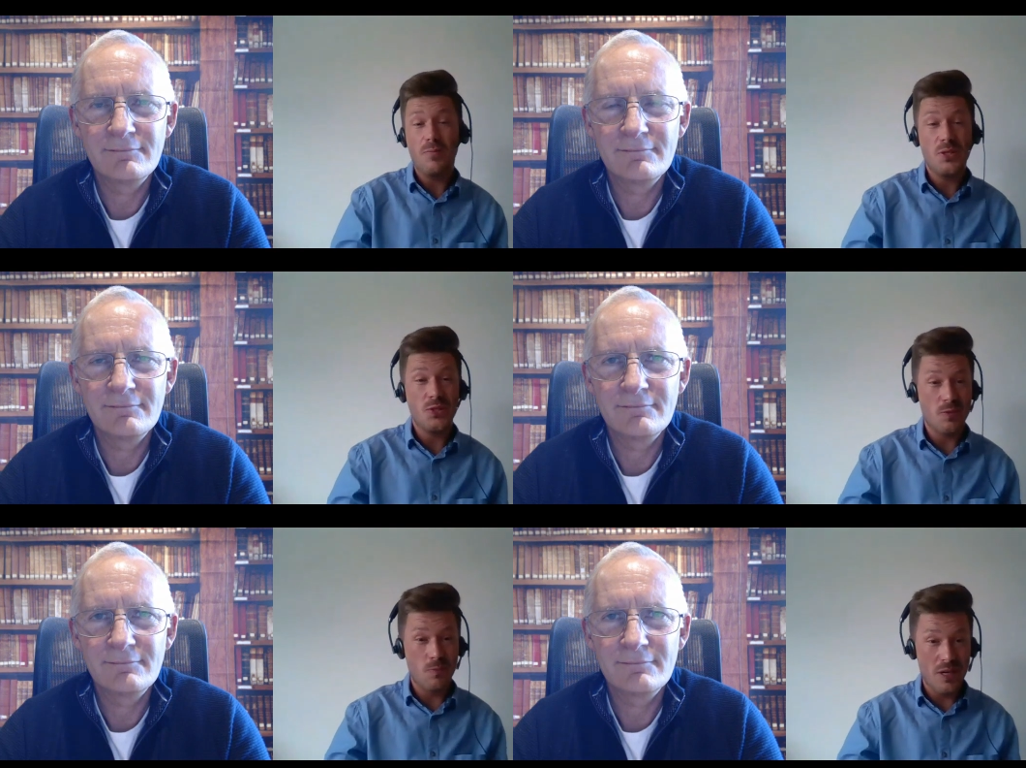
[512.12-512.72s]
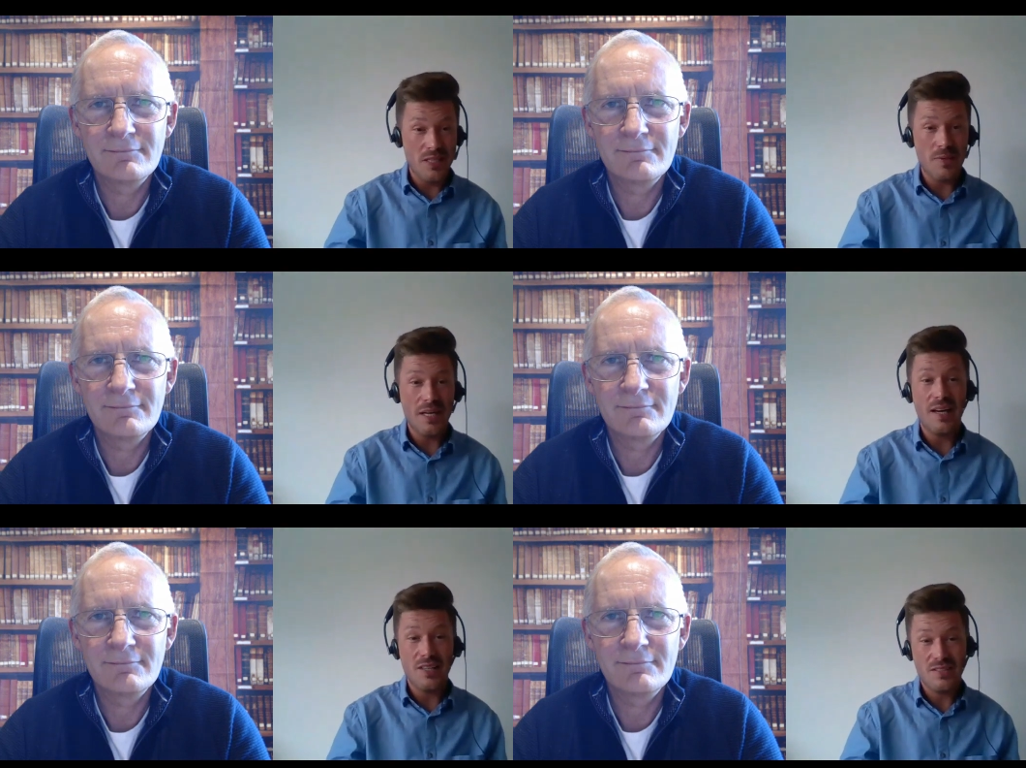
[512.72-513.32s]
Speaker 1: me to surprise my
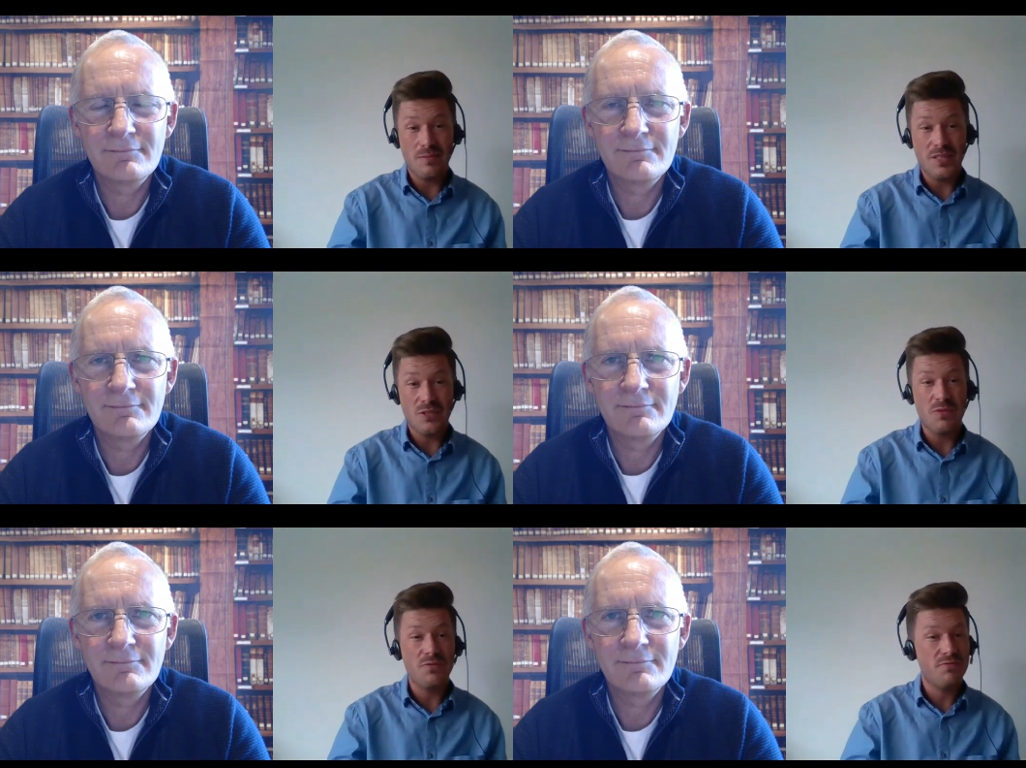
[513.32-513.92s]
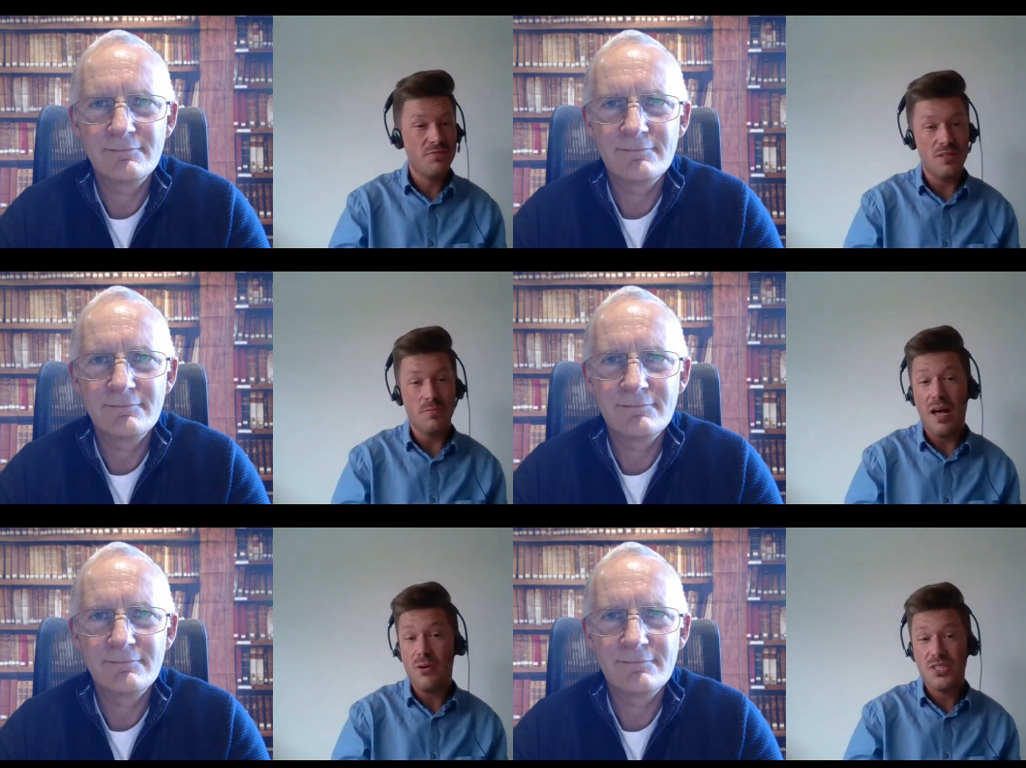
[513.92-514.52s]
customers with some
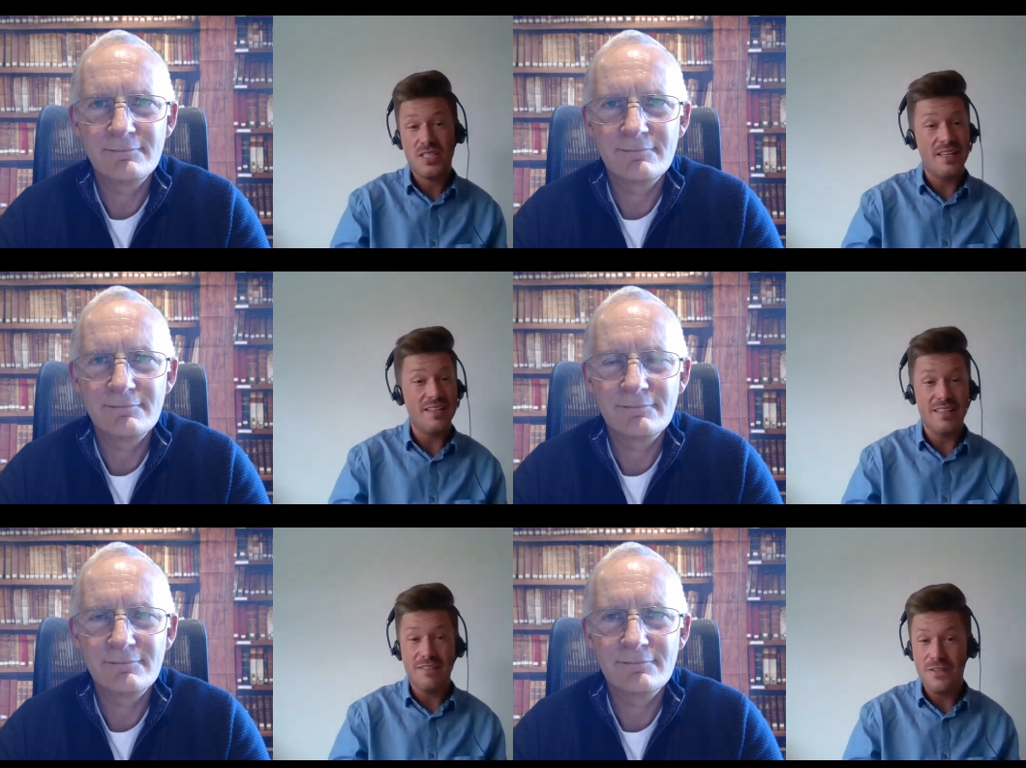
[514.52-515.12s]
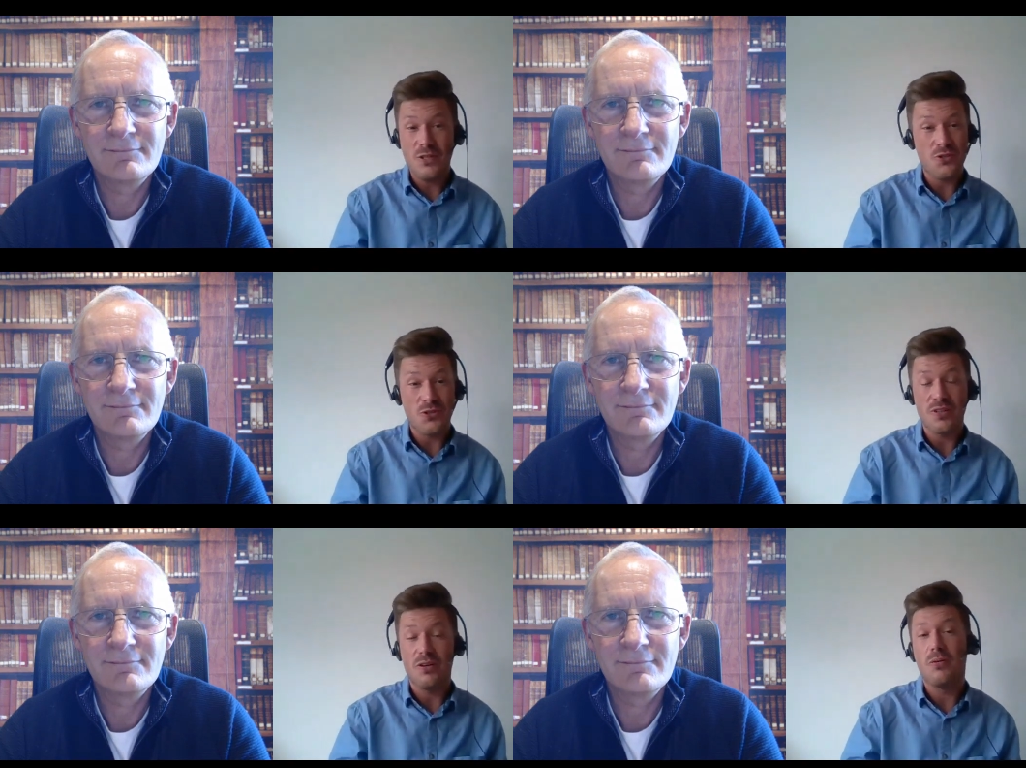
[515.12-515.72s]
outstanding
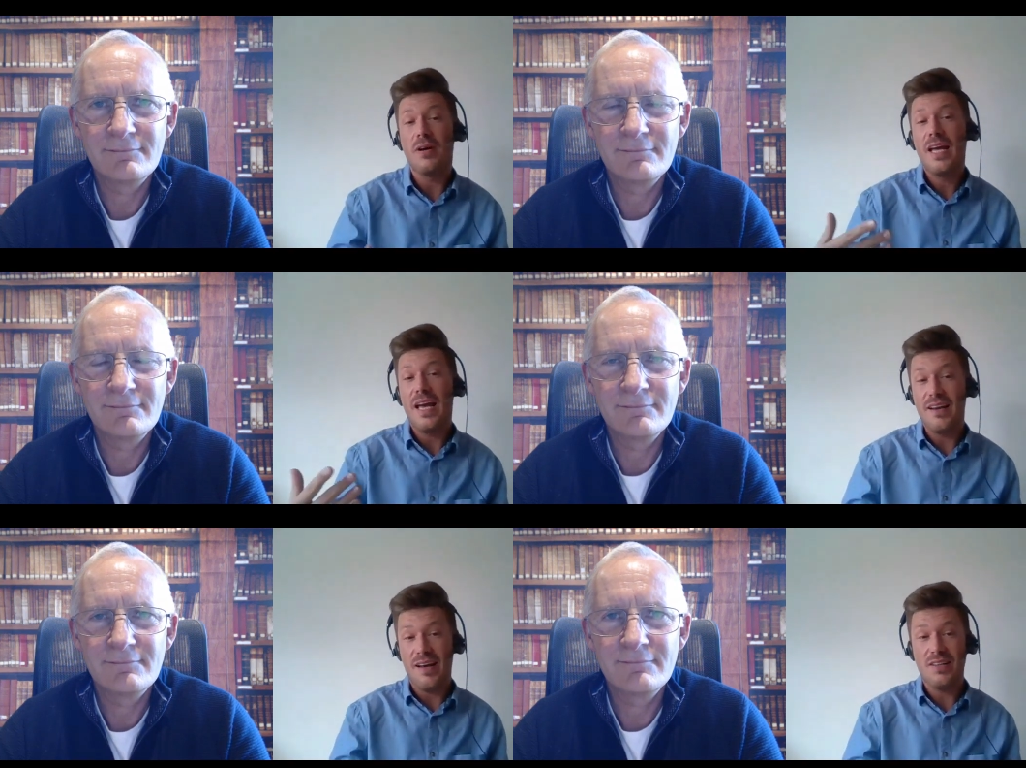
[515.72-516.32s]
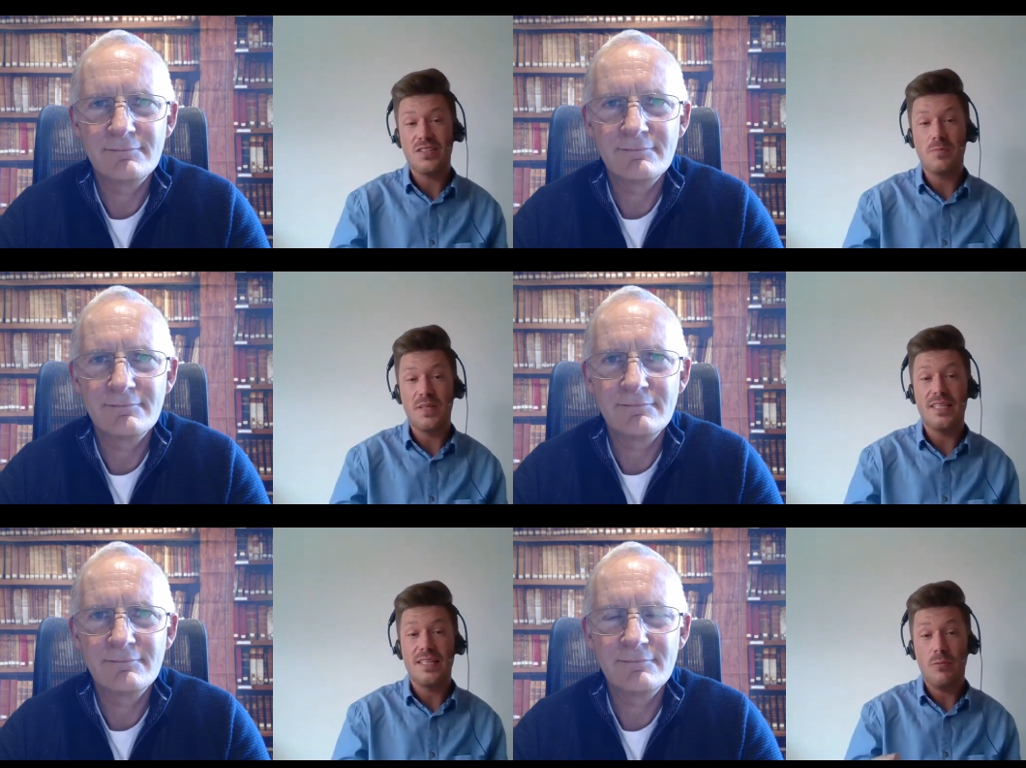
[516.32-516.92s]
feature or
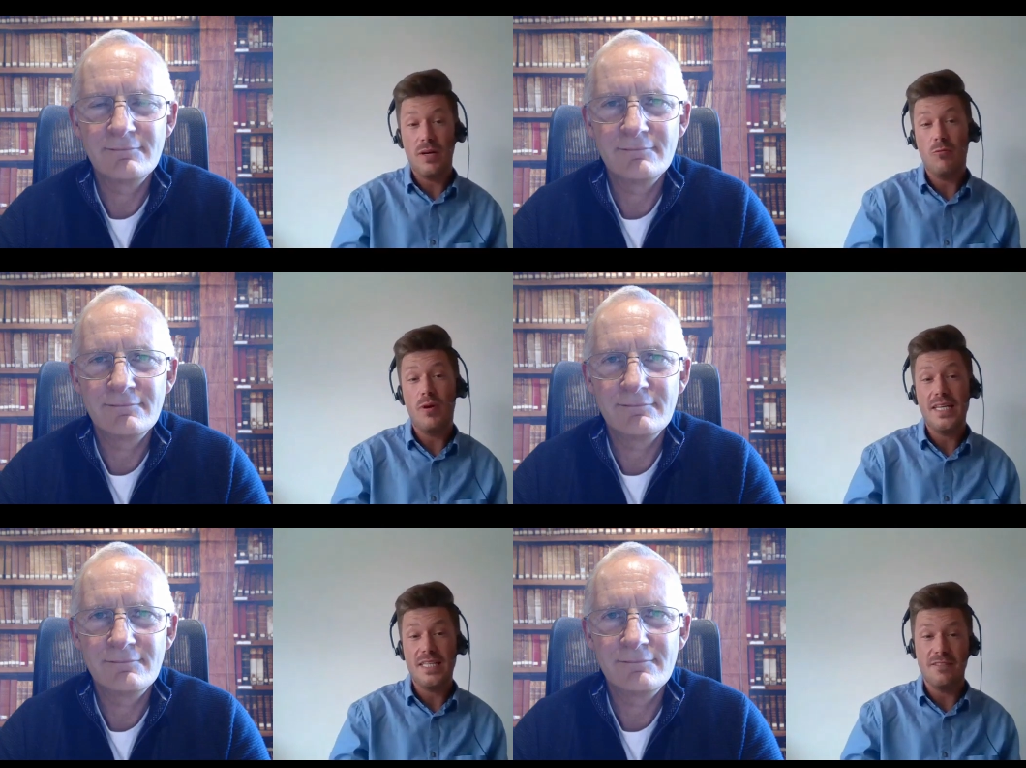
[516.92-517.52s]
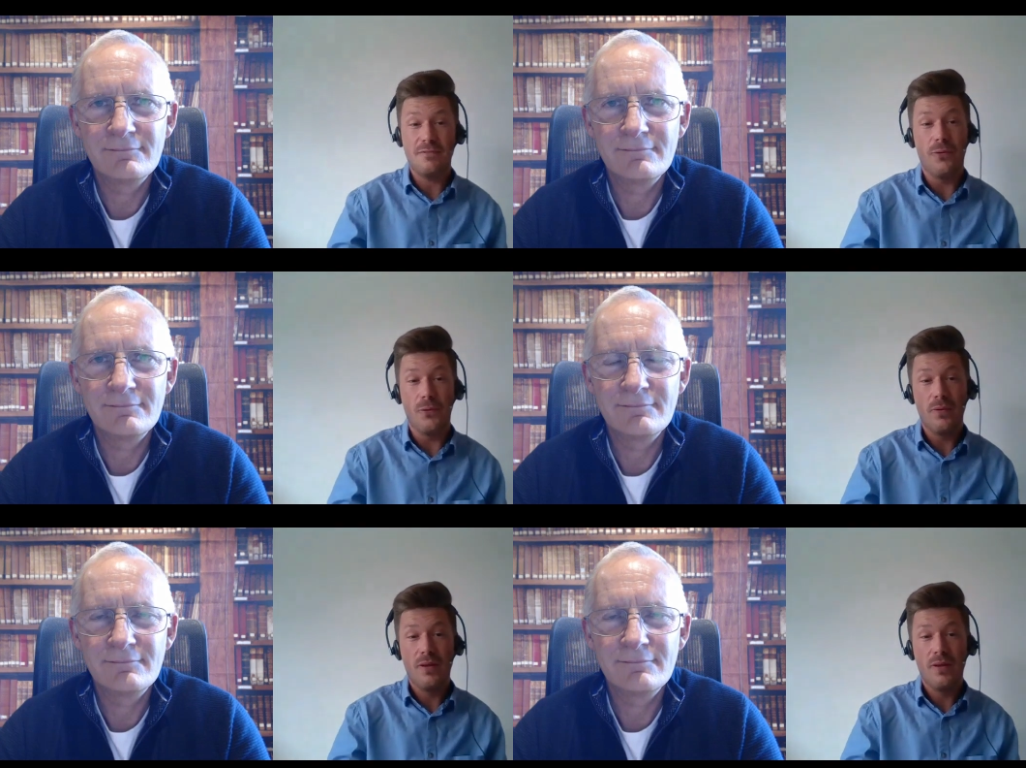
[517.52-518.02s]
enhancement that they were waiting for.